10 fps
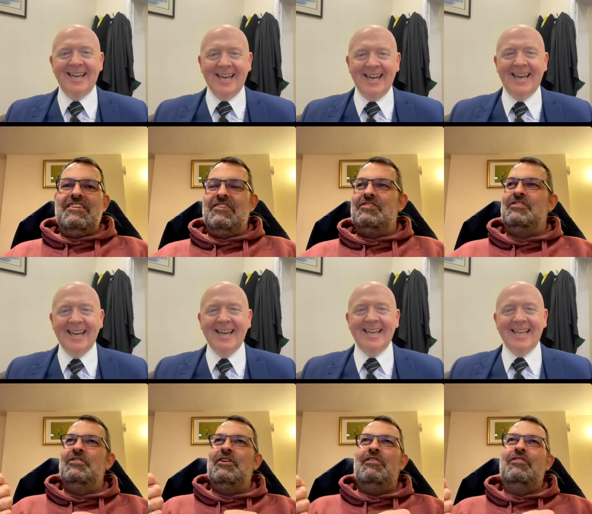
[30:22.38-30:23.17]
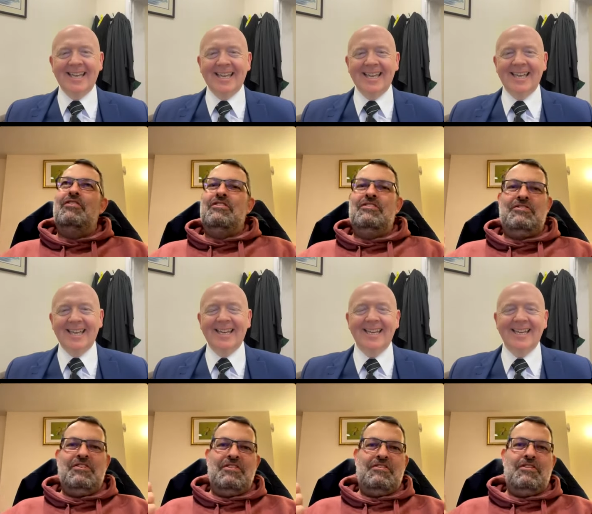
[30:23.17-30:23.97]
Speaker 1: you, stood off, you stood at
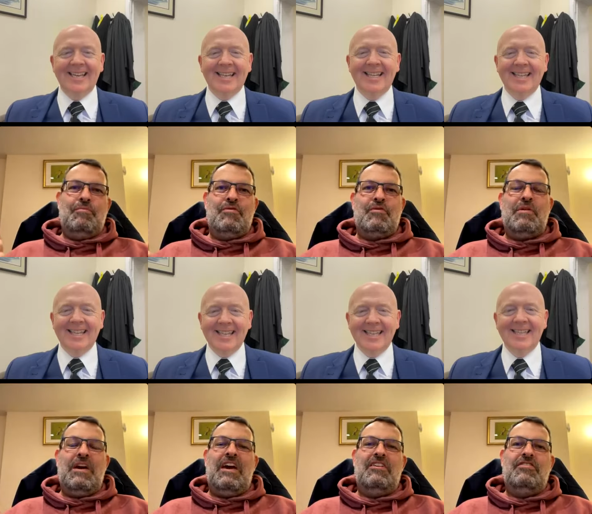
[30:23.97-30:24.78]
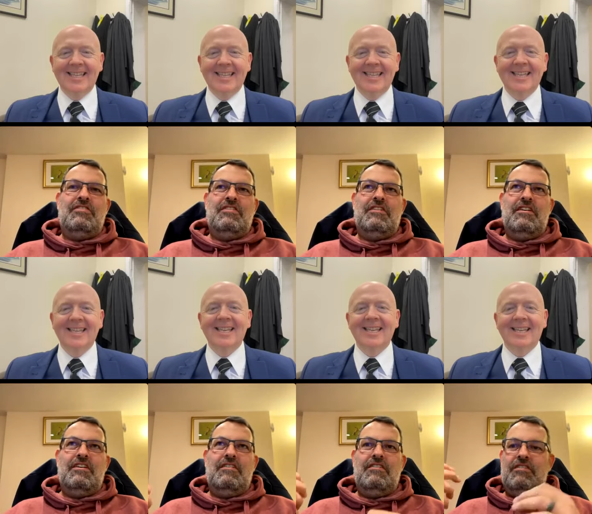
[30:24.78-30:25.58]
the top of a pitch.
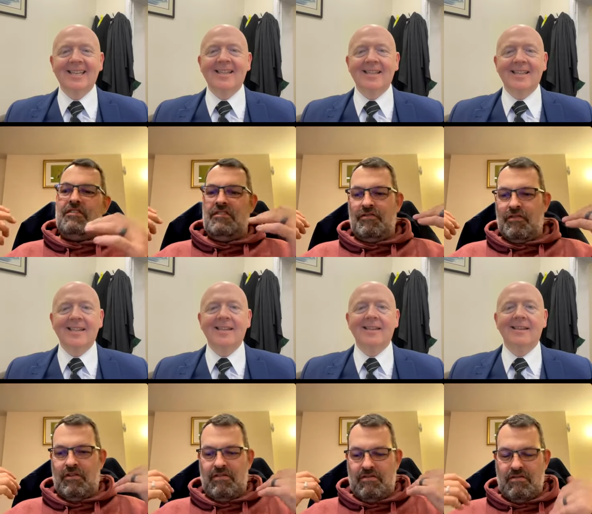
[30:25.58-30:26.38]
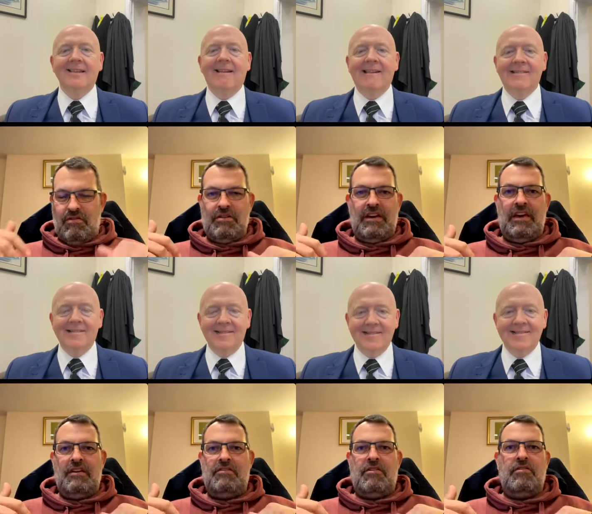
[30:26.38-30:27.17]
You've got all your gears
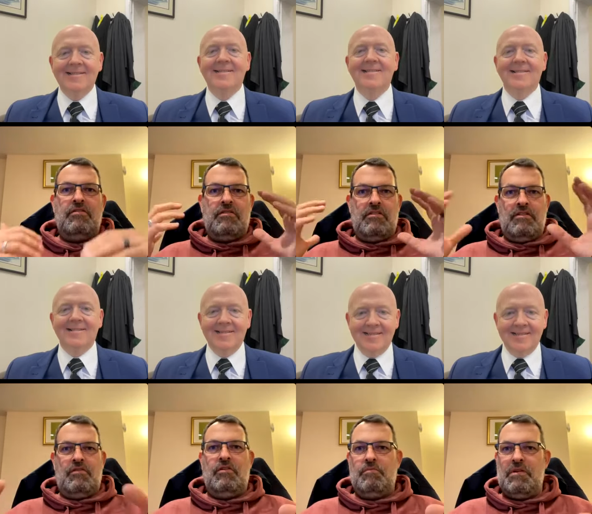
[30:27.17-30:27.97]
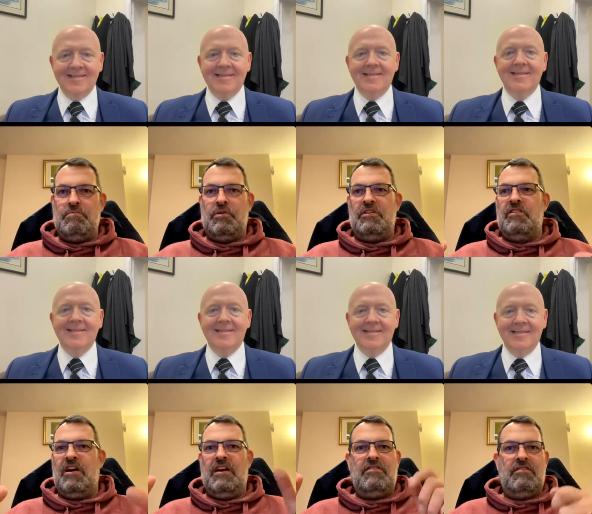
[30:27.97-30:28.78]
on. You've got been buddy
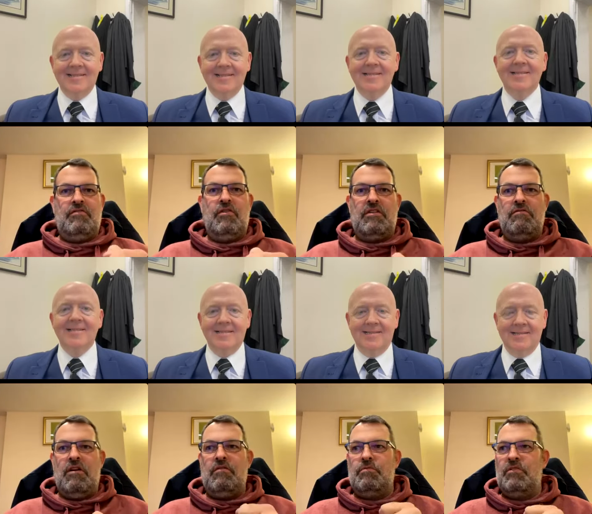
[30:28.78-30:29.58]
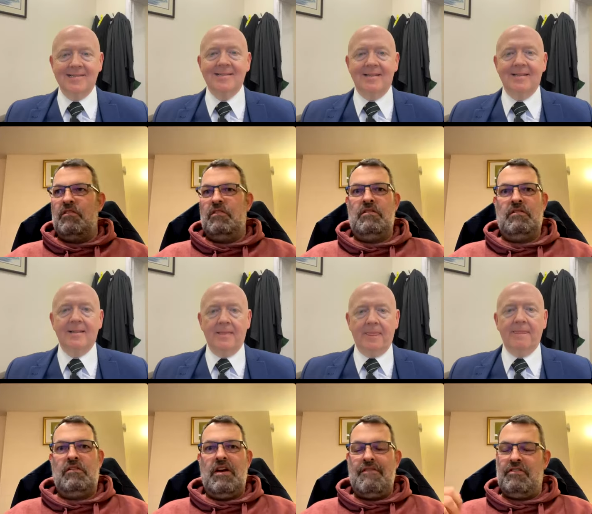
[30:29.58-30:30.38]
checked. You've got your rope. You've got your
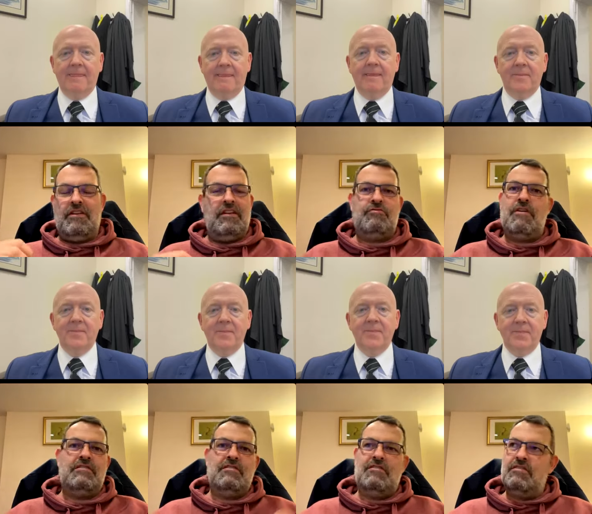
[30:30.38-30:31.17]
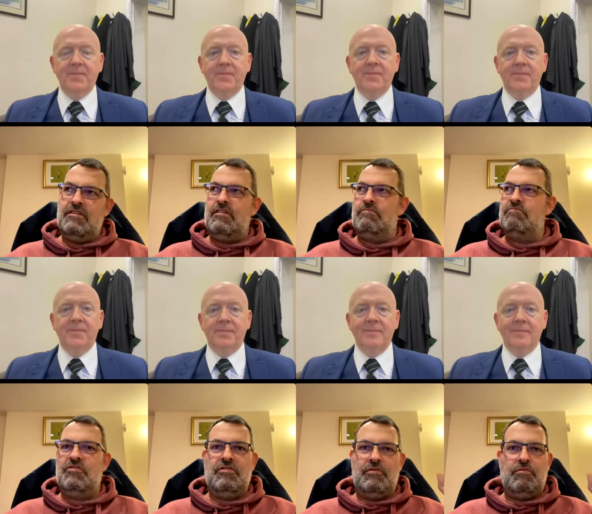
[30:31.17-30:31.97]
everything is rated to
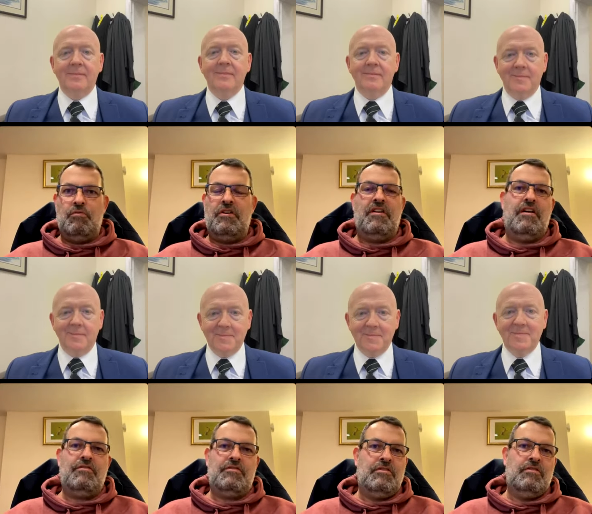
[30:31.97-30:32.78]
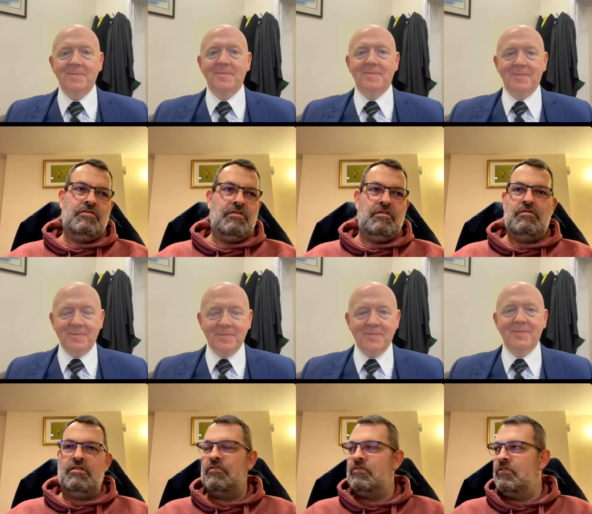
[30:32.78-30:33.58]
sort of one and a half tons, two
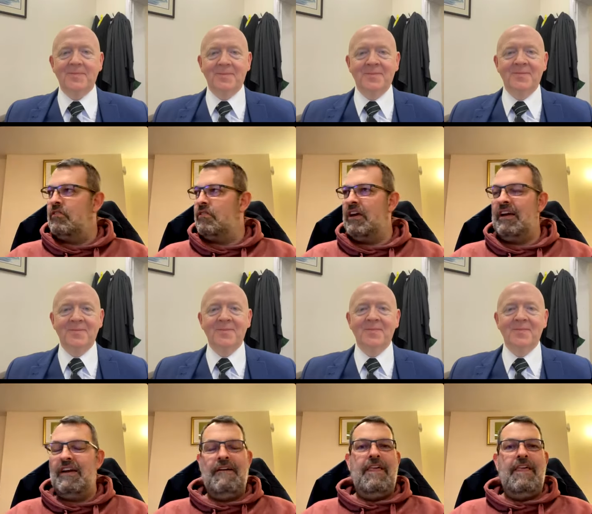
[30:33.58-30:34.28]
tons sort of thing. Mm-hmm.